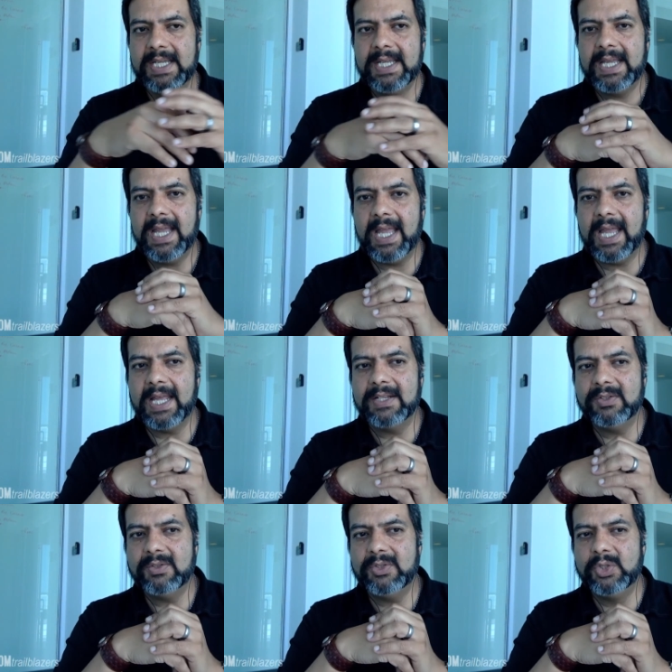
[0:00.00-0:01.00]

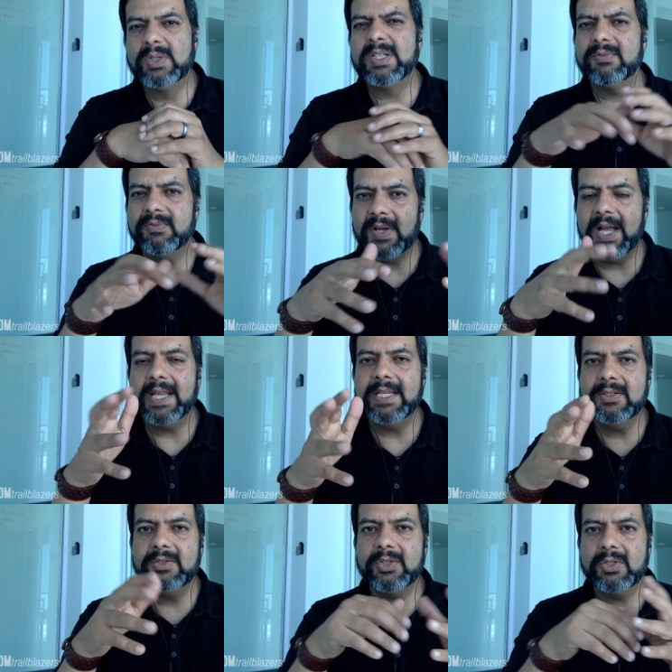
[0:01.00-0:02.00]
And you can
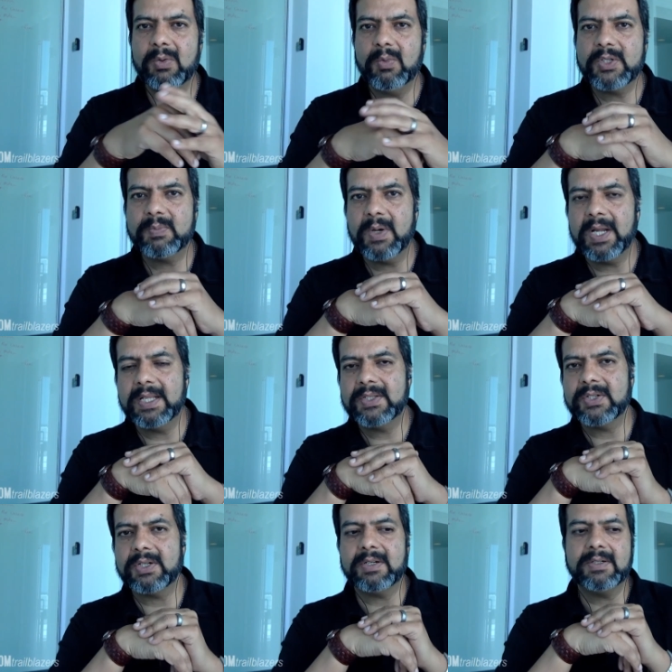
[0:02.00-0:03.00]
find, which brands
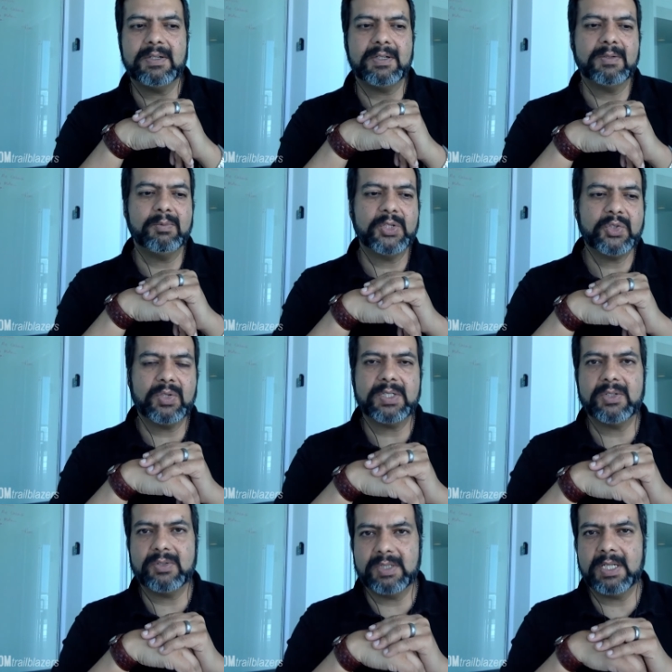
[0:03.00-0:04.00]
are
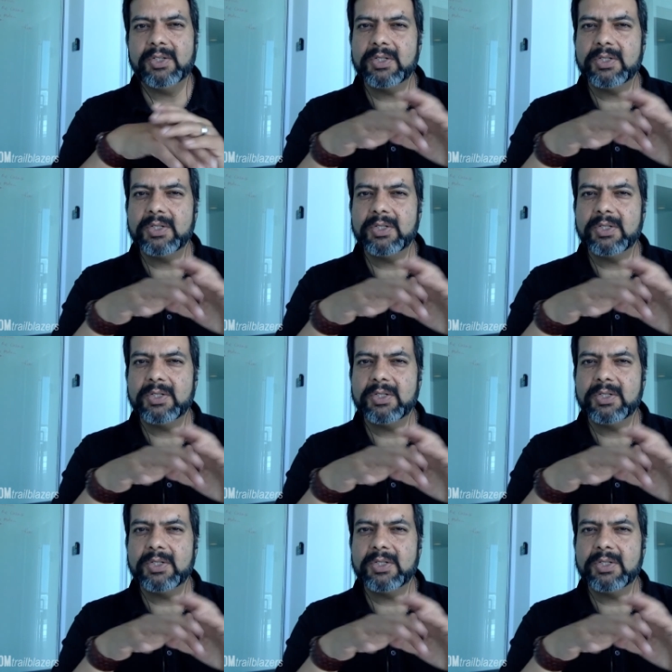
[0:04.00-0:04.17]
restricted or not.